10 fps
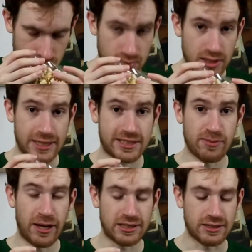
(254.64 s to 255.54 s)
That
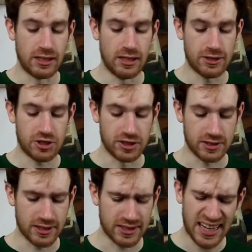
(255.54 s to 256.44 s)
smells
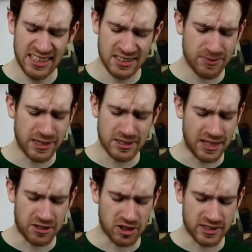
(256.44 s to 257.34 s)
delicious. It kind of smells
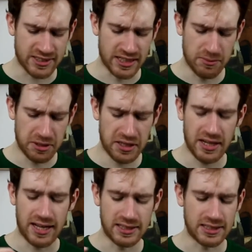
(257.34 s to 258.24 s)
like just cinnamon,
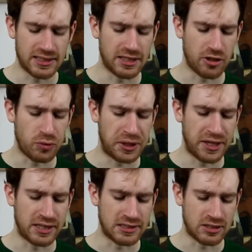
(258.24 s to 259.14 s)
and in the
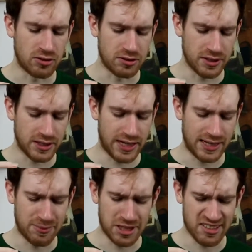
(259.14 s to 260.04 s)
ingredients it only kind
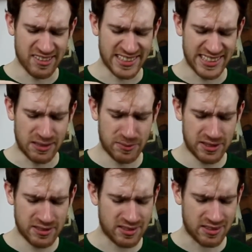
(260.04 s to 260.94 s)
of mentions
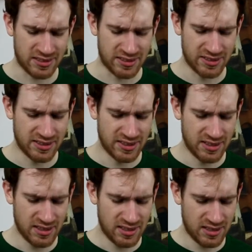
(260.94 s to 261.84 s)
cinnamon, so
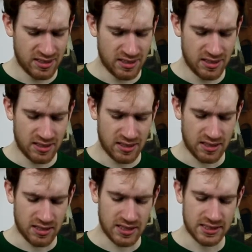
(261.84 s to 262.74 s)

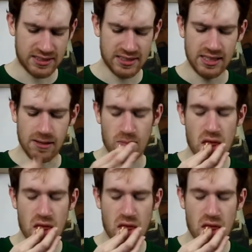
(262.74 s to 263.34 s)
let's see.